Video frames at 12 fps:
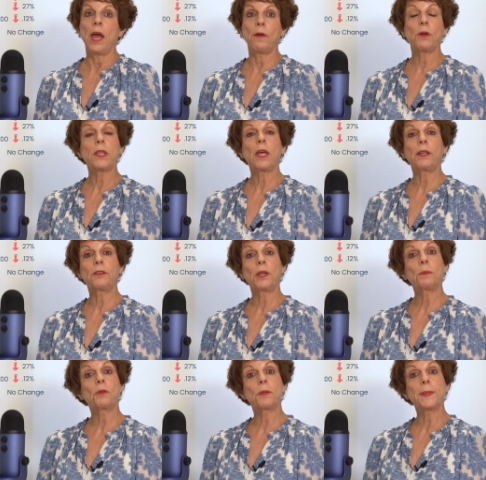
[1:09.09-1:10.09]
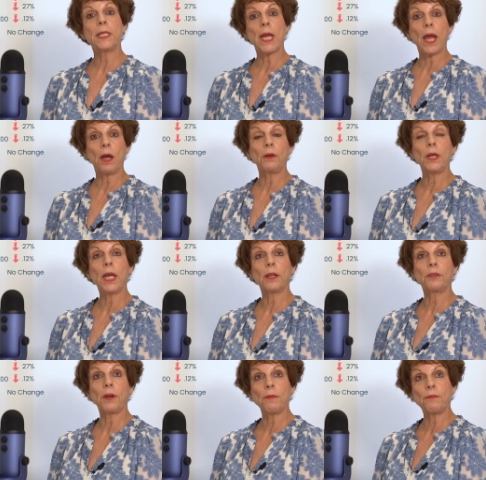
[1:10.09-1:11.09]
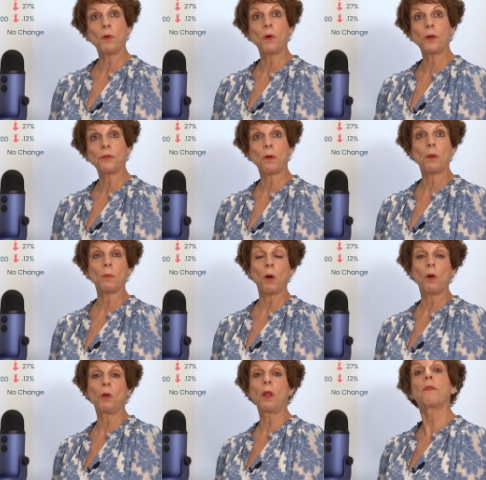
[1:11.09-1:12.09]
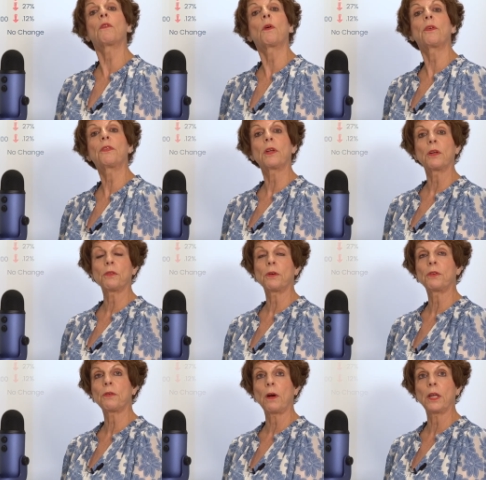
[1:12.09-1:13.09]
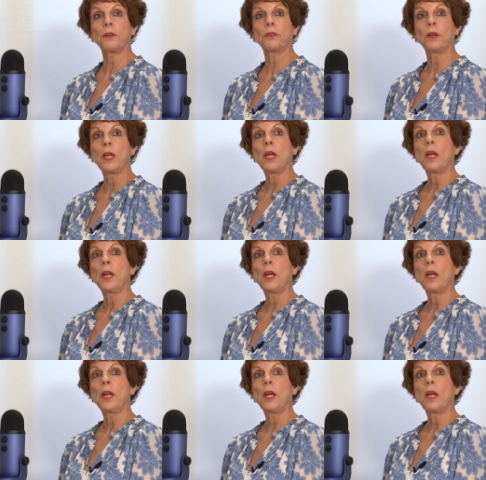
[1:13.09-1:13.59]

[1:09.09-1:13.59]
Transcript: Everything seems to be down except for, drum roll, of course, the interest rates.